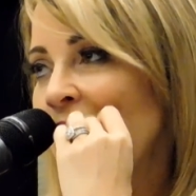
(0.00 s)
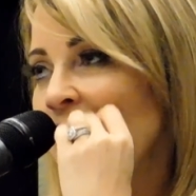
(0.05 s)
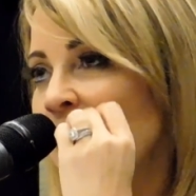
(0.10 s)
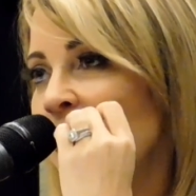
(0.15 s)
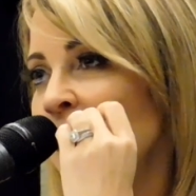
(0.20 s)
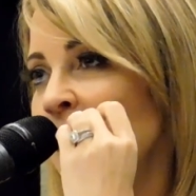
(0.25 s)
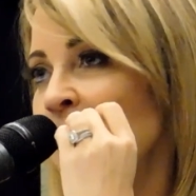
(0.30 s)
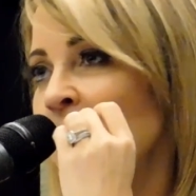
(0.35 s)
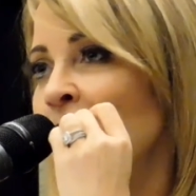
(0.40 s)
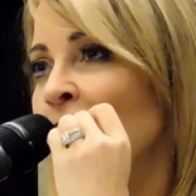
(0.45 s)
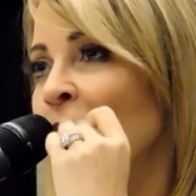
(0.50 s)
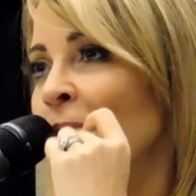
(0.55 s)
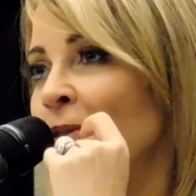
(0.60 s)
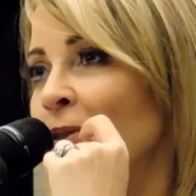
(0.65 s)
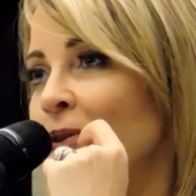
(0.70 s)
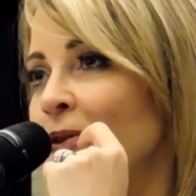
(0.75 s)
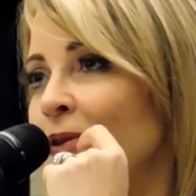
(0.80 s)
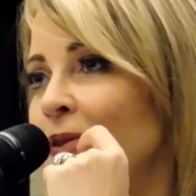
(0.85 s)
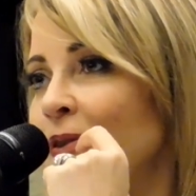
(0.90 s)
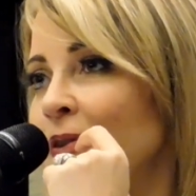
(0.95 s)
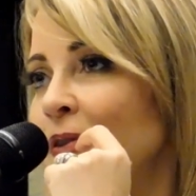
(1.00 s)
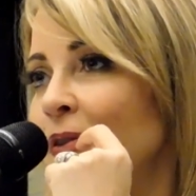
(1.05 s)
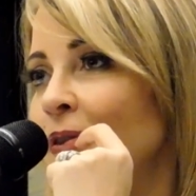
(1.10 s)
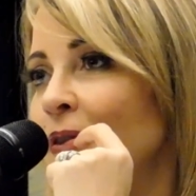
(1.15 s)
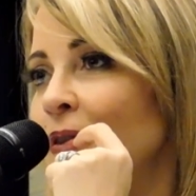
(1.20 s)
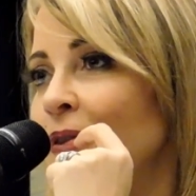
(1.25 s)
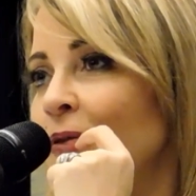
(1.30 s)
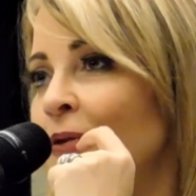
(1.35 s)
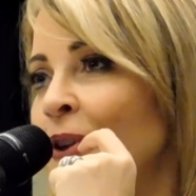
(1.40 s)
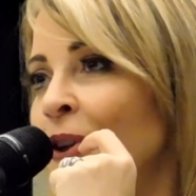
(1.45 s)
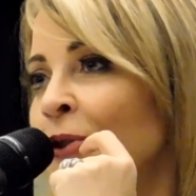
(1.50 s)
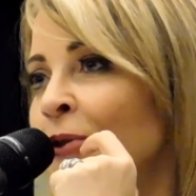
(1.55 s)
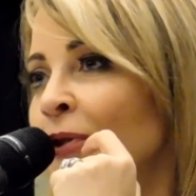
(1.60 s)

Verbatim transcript: don't know. What do you